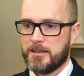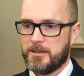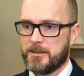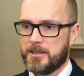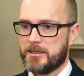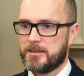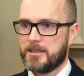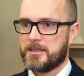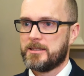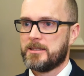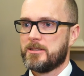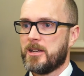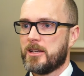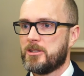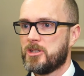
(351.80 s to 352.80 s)
you know, that's a
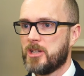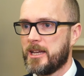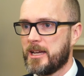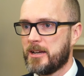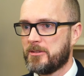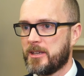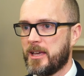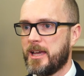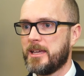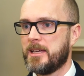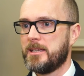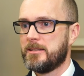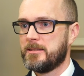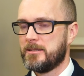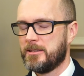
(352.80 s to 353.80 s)

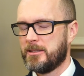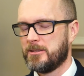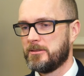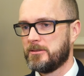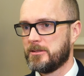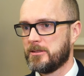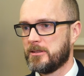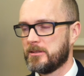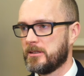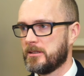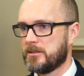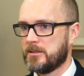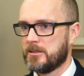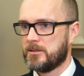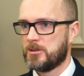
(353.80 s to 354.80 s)
JFK, you know,
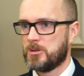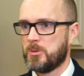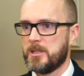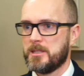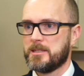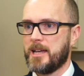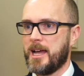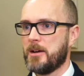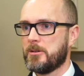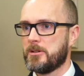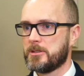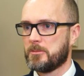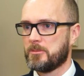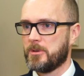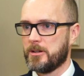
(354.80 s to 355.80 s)
a Twin
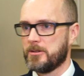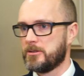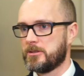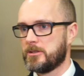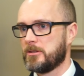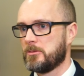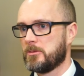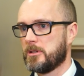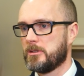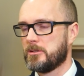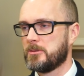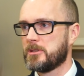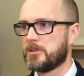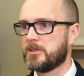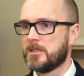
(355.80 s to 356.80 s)
Towers approach to the
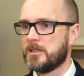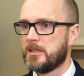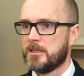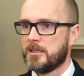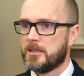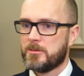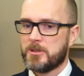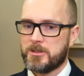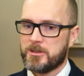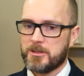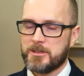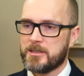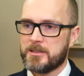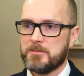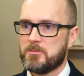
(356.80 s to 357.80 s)
world, which
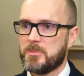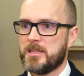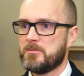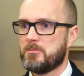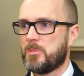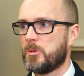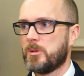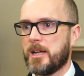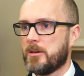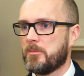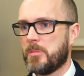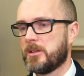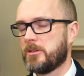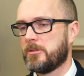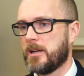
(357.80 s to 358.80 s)
just isn't borne
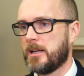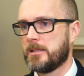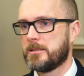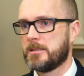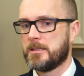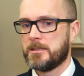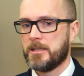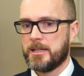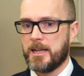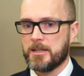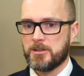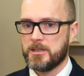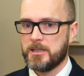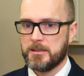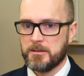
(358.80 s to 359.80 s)
out by the reality and
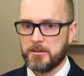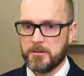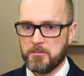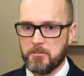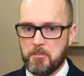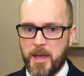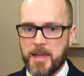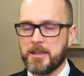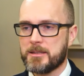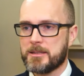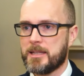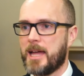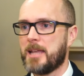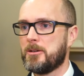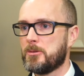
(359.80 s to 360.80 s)
actually makes
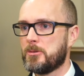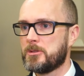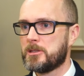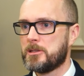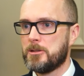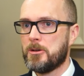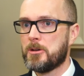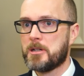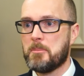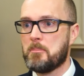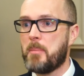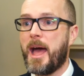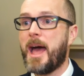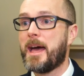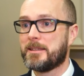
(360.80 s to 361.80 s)
landlords look
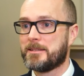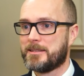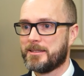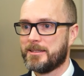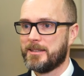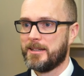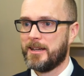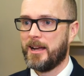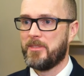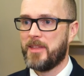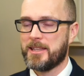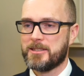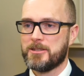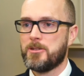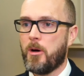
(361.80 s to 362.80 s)
mad. And
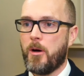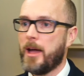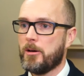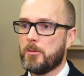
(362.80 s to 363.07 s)
that's not